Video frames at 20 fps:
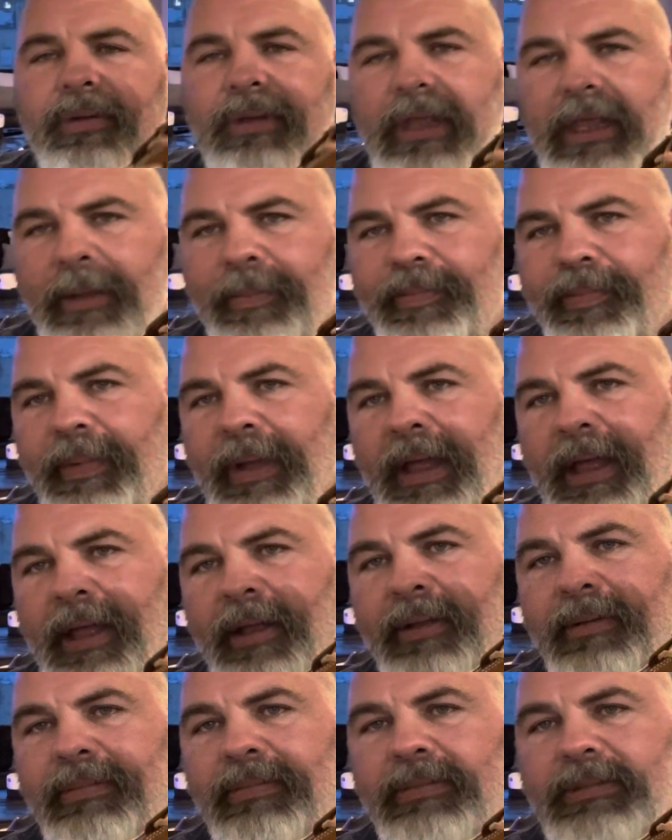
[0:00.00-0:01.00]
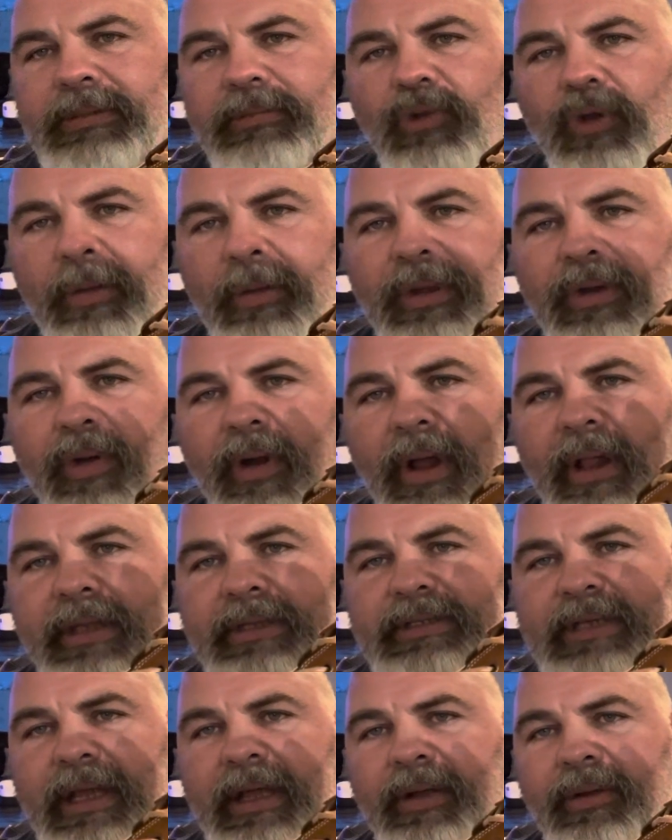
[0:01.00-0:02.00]
keep some creepy
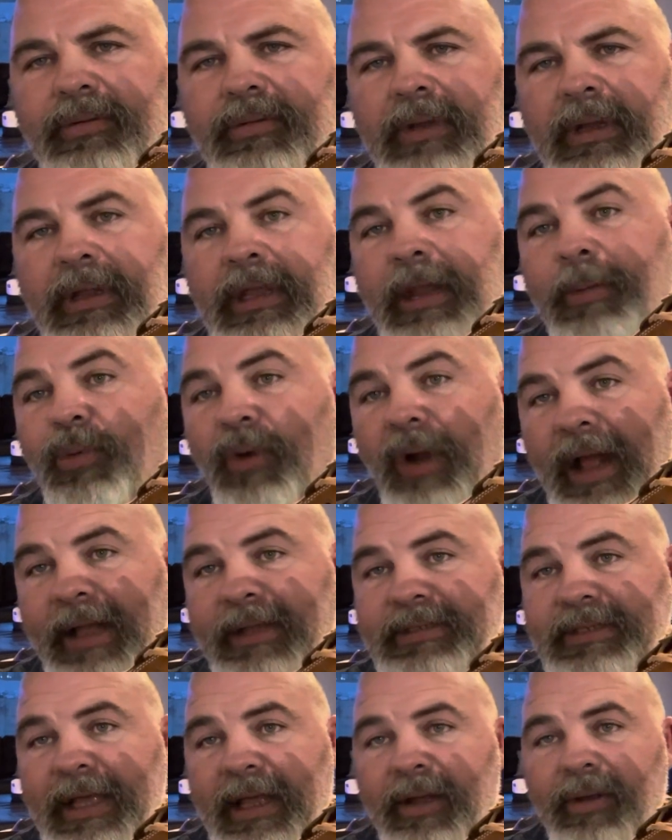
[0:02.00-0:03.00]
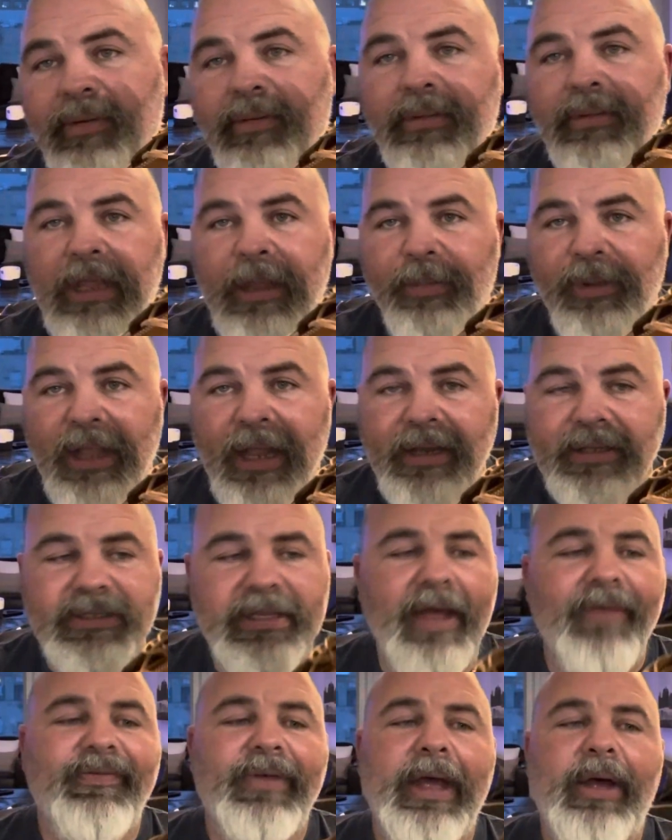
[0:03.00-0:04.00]
crawlies out, keep rocks out, keep a lot of
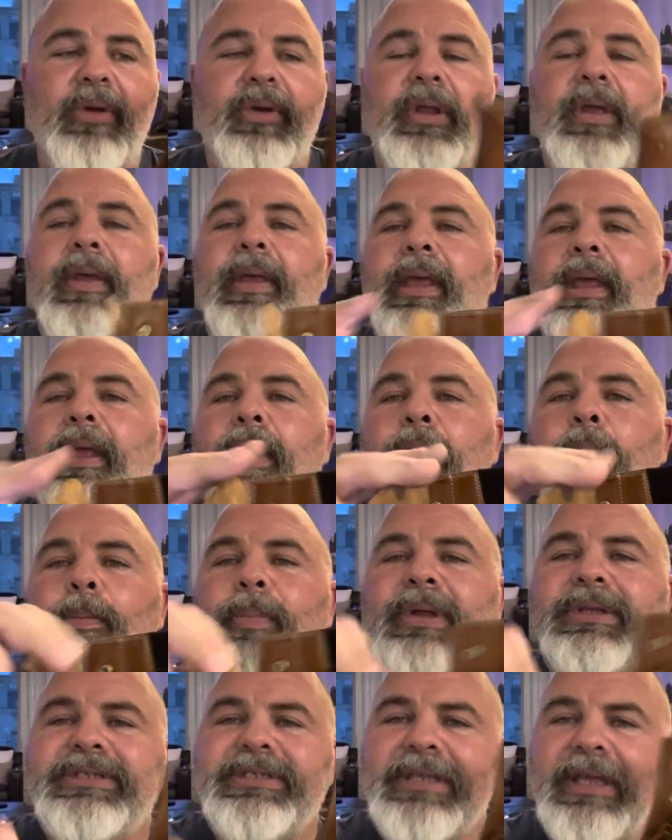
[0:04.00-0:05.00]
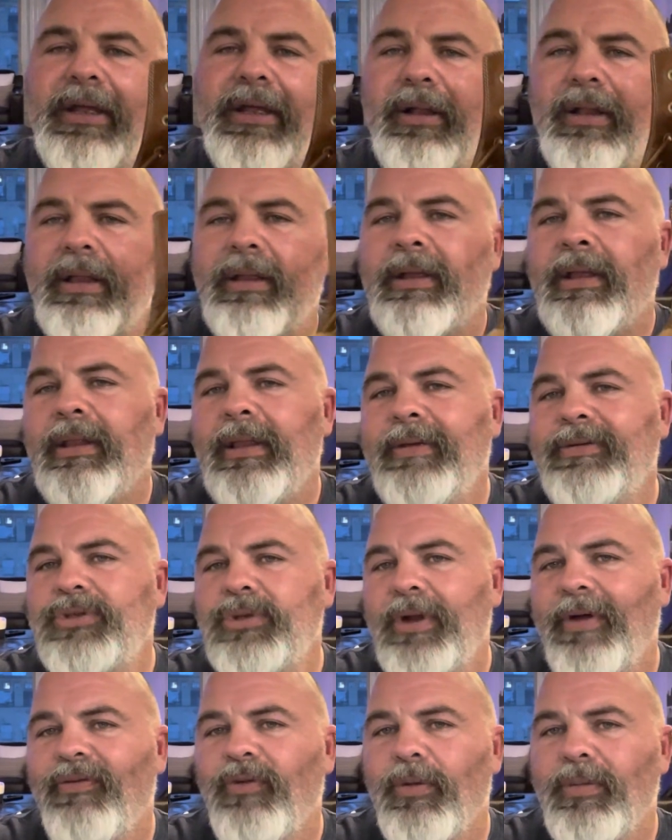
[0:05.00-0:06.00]
stuff out, but still leaves you
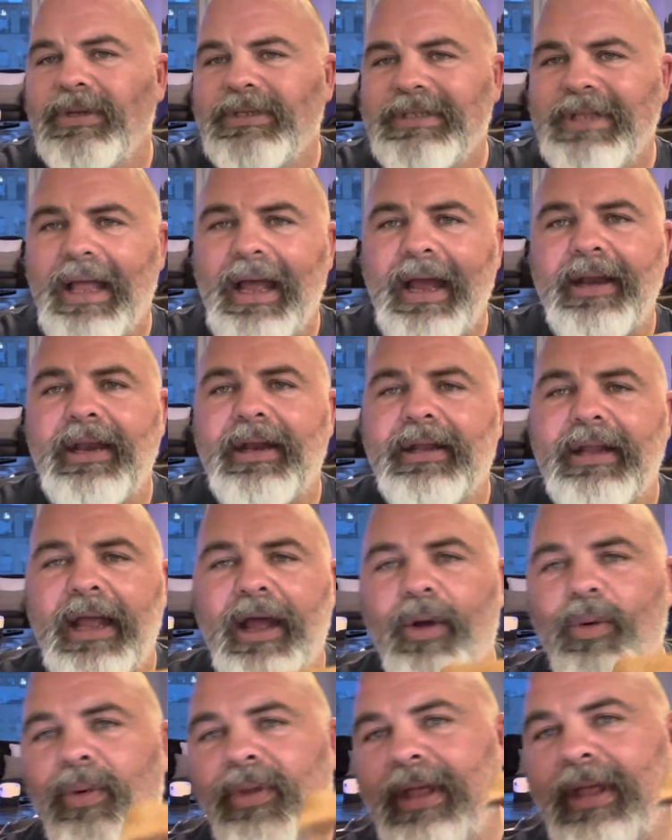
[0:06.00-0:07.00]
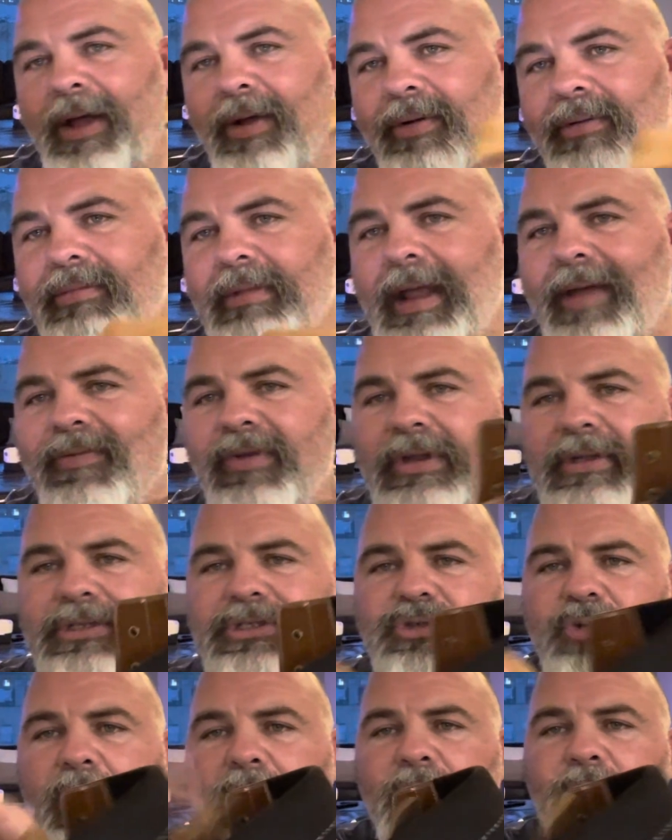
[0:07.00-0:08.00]
enough room to slide in and out without having to
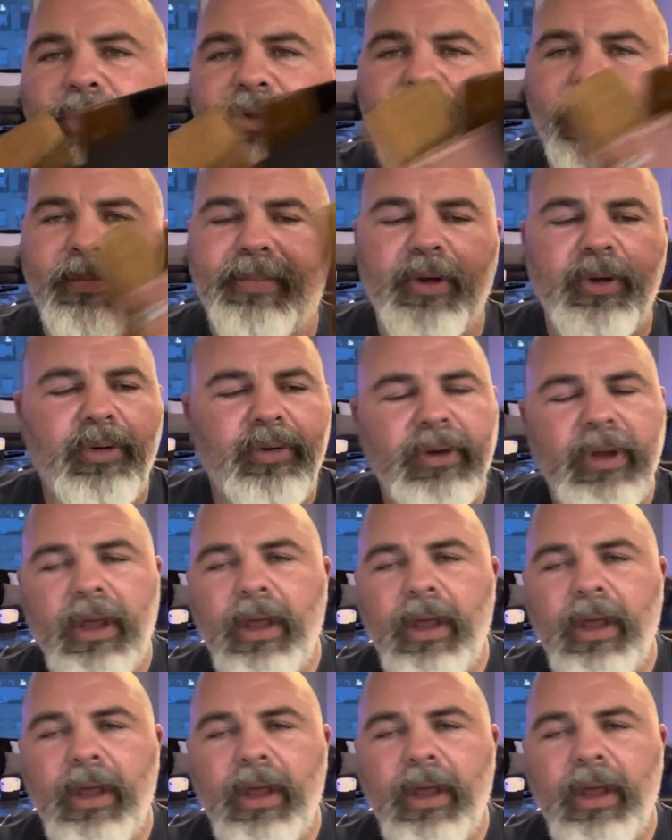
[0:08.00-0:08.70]
struggle with your boot